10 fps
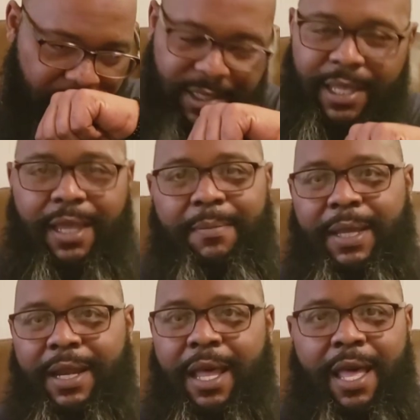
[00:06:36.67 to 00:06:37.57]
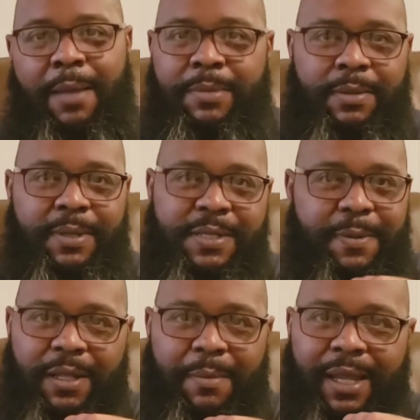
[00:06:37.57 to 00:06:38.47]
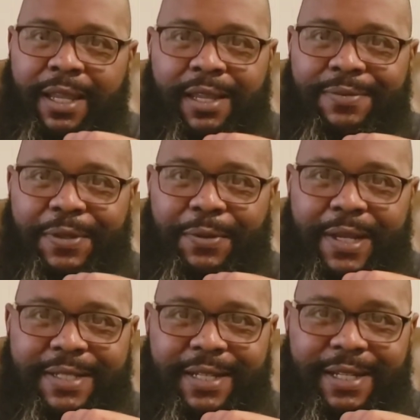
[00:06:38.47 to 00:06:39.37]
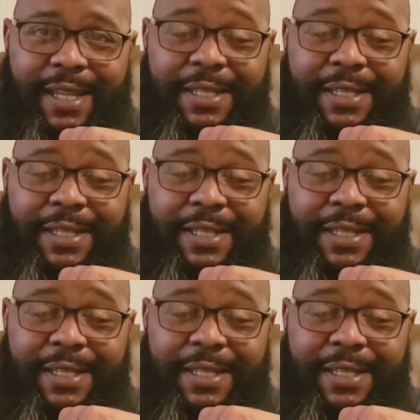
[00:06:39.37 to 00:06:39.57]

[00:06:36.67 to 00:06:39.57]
Yeah, man, I'm gonna be smelling my hand for the rest of the day.